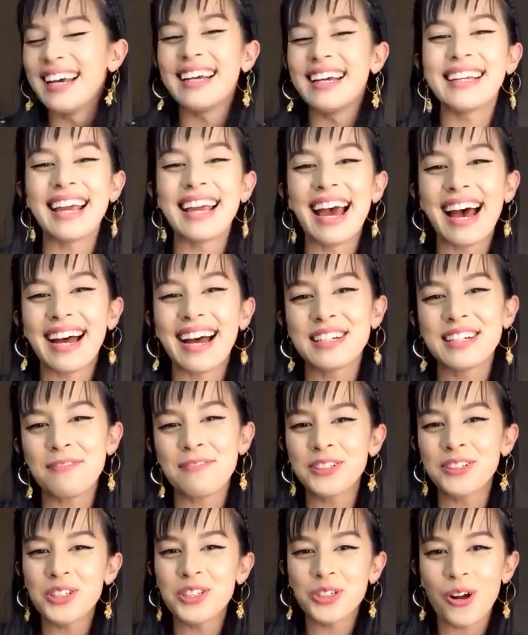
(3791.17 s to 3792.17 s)
yeah,
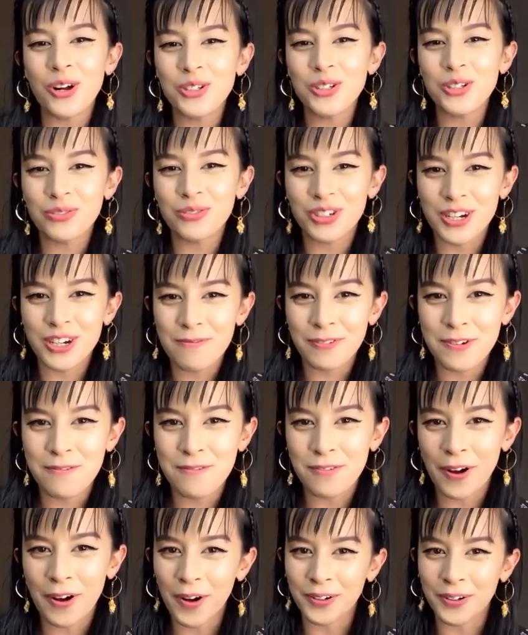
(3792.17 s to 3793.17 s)
different strokes for different
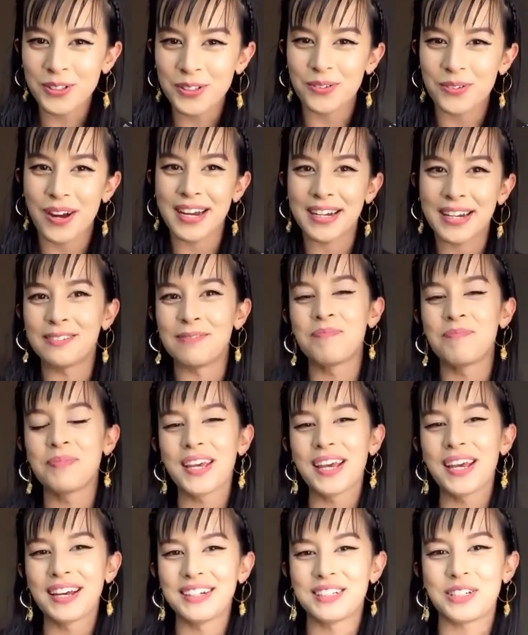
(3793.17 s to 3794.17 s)
folks, right?
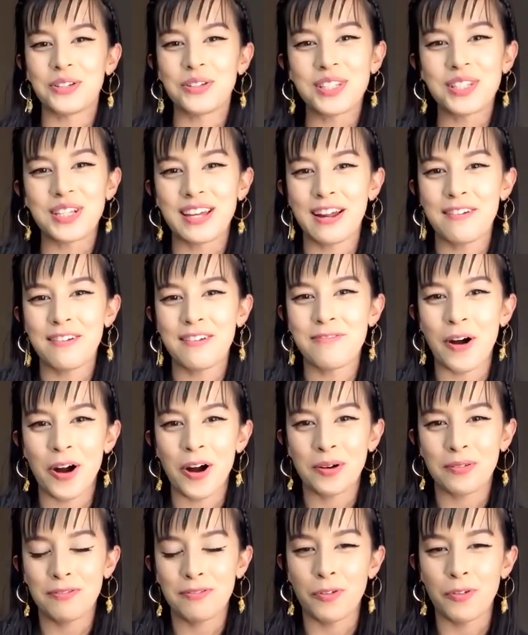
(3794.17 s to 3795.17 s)
Did you see that
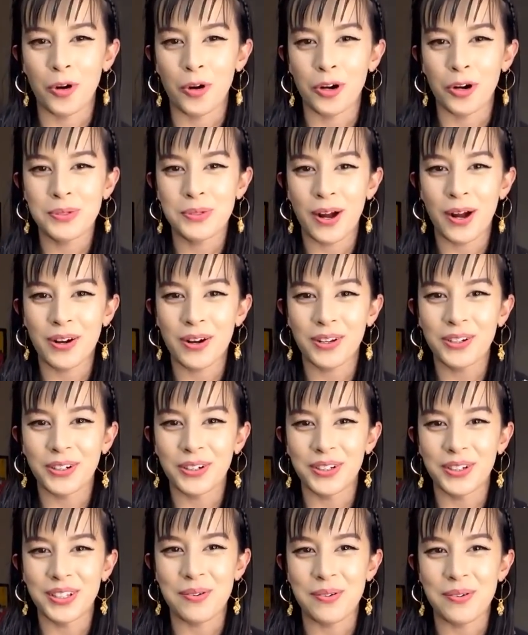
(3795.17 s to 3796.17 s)
Forbes
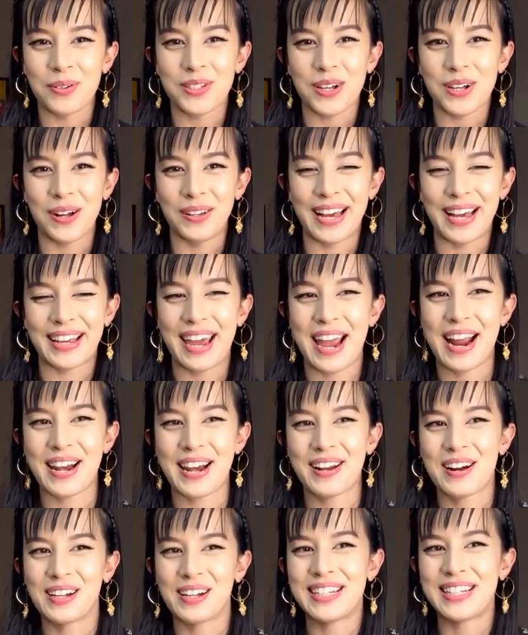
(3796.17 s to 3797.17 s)
article that was all like
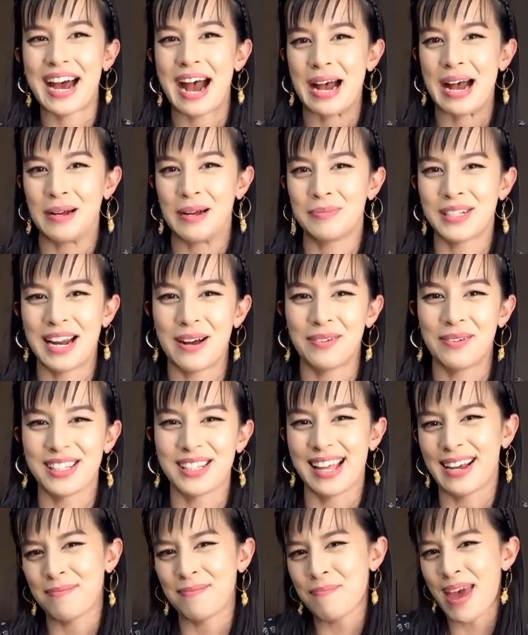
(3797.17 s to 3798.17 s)
hating on Dobbs? And I was
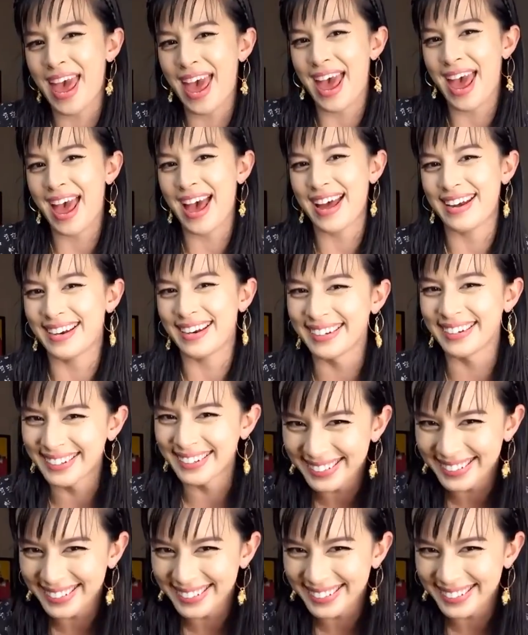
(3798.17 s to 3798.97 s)
like, man,